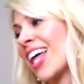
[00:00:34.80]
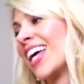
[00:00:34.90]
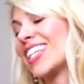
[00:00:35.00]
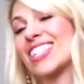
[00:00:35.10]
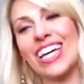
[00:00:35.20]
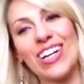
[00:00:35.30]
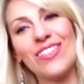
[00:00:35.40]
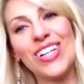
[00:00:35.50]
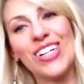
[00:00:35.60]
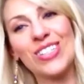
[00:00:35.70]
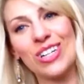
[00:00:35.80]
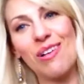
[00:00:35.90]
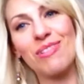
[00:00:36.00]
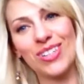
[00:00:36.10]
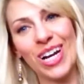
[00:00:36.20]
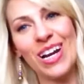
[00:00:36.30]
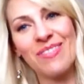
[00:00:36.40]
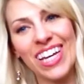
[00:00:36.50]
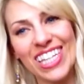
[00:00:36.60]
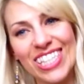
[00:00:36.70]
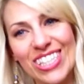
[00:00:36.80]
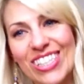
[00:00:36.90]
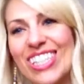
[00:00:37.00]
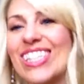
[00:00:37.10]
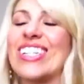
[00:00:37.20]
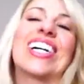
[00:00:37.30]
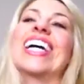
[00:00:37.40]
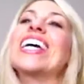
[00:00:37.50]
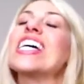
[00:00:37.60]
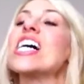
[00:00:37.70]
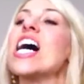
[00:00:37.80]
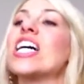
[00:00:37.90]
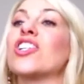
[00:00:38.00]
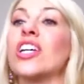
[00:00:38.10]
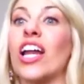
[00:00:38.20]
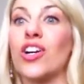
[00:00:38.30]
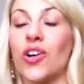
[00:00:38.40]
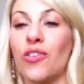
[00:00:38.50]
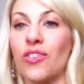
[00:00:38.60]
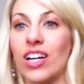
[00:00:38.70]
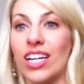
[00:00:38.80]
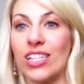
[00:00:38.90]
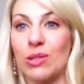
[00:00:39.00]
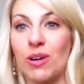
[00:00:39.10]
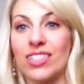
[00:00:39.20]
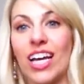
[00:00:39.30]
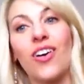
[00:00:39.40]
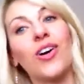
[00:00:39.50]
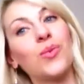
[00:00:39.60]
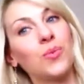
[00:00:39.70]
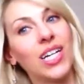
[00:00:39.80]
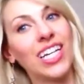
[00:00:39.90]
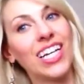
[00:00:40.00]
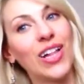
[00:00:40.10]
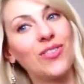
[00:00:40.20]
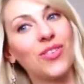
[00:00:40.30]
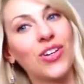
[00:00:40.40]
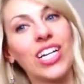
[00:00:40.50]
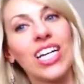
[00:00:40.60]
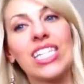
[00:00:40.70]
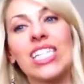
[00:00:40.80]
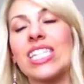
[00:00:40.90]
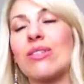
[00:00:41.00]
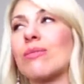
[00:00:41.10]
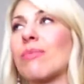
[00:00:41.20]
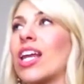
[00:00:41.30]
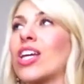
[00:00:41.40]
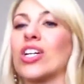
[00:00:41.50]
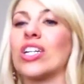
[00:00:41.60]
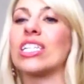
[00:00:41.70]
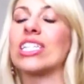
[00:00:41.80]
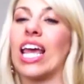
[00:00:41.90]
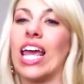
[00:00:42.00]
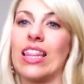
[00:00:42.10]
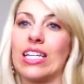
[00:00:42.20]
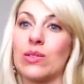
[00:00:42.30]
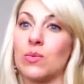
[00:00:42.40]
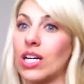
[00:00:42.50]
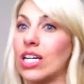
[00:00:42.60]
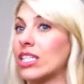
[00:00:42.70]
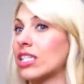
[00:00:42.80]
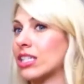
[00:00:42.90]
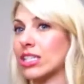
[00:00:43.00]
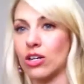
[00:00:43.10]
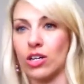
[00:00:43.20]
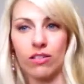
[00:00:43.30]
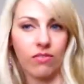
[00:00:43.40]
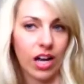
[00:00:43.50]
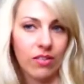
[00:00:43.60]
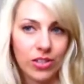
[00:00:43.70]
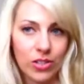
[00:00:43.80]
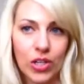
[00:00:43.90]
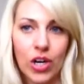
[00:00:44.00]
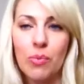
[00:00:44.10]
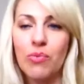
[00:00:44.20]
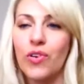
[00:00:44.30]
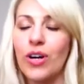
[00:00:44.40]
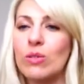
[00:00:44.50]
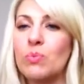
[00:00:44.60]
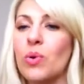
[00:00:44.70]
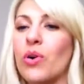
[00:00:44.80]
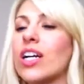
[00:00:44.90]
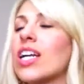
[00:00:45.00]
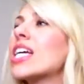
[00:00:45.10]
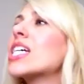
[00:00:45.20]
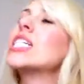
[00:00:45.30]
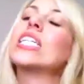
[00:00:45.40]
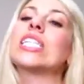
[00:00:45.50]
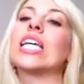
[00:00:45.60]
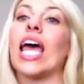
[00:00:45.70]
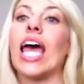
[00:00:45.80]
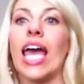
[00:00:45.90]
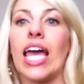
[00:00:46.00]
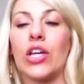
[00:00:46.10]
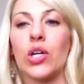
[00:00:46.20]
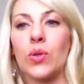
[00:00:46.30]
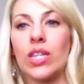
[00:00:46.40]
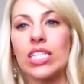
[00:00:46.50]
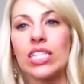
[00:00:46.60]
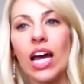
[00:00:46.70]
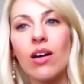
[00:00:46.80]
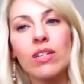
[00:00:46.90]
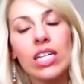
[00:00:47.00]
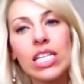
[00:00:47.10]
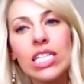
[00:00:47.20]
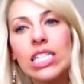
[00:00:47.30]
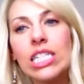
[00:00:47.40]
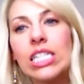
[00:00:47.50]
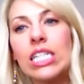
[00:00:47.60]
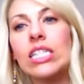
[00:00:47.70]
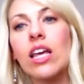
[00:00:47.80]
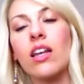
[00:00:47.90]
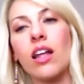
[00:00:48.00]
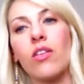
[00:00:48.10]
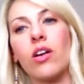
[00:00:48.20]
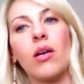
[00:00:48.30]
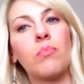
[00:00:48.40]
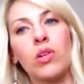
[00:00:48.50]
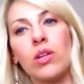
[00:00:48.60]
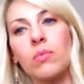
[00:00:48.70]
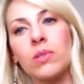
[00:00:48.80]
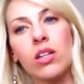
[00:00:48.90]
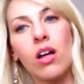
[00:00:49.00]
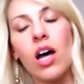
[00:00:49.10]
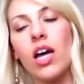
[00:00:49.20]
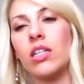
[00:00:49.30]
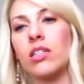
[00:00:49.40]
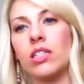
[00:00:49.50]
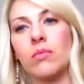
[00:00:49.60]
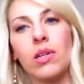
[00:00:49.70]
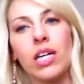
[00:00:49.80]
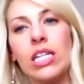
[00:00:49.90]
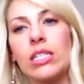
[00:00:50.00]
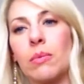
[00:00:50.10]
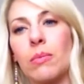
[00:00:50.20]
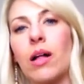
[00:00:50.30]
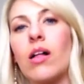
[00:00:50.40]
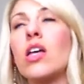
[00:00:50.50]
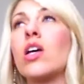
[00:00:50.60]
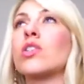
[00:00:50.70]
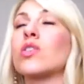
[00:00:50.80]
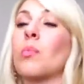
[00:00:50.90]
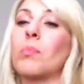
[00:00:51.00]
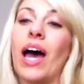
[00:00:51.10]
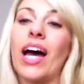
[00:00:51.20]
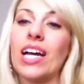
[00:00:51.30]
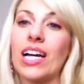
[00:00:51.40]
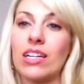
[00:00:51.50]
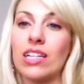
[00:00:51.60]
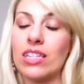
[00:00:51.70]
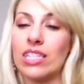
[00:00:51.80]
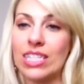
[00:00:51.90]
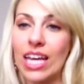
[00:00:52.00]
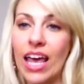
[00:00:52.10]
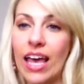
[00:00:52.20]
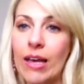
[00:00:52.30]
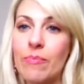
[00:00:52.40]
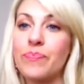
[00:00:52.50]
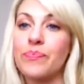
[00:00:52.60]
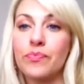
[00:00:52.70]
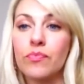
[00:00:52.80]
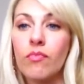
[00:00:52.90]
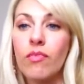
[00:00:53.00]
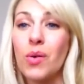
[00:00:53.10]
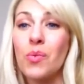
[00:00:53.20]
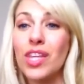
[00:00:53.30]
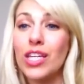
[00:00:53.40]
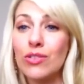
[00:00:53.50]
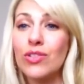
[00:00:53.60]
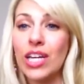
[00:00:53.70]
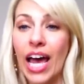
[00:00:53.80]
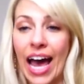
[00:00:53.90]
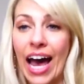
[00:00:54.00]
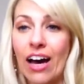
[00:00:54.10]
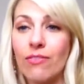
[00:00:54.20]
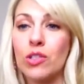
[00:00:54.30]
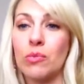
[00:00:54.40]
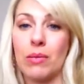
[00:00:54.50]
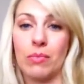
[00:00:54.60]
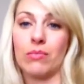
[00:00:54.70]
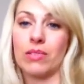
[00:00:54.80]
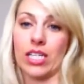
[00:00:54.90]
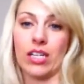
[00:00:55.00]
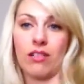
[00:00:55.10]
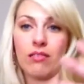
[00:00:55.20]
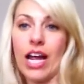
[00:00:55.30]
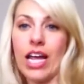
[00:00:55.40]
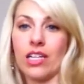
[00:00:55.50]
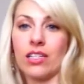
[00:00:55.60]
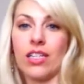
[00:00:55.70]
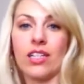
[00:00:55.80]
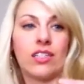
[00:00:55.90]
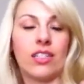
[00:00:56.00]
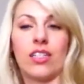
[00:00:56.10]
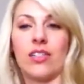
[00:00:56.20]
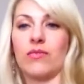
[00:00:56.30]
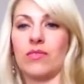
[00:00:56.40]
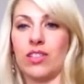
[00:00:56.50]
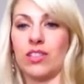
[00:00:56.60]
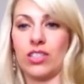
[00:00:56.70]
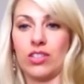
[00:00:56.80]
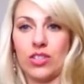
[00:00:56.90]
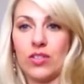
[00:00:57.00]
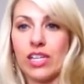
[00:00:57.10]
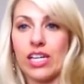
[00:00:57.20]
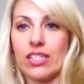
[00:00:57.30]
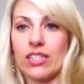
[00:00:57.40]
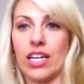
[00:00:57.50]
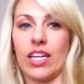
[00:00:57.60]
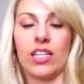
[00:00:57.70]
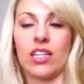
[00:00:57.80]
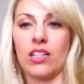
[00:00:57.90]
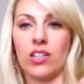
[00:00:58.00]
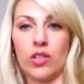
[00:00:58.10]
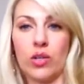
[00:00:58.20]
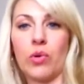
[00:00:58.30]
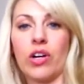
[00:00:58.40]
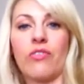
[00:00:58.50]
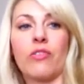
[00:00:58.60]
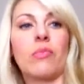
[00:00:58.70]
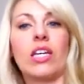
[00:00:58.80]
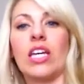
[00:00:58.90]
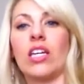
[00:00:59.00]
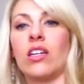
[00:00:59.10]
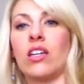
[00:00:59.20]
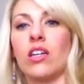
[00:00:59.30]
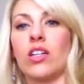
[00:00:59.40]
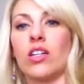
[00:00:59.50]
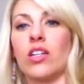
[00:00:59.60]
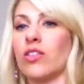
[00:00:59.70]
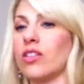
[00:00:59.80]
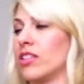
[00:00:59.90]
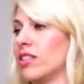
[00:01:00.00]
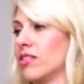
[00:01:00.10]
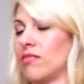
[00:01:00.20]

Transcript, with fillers: it's kind of a long story, but I'll try to make it a short story. She had a girlfriend in a small town called Redding, California. This was a manicurist, and this was 35 years ago, before I was born. Said, hey, you know what this town needs? It needs another a beauty salon and a place, blah, blah, blah. So back in the day, what they used to have, so my mom said, all right, you know, let's do this. Like, you can work for me, you know,